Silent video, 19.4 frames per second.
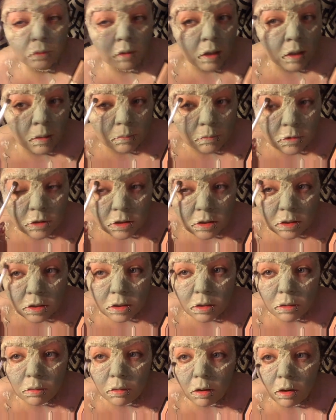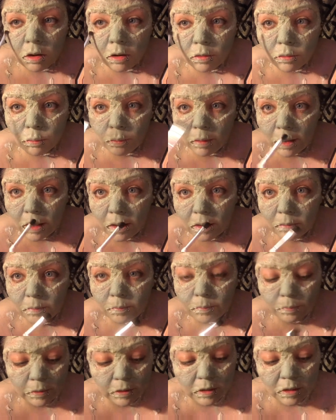and I'm just going to go all the way
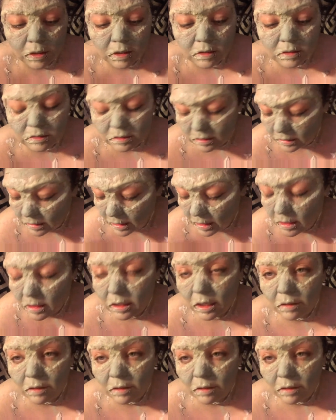because, again,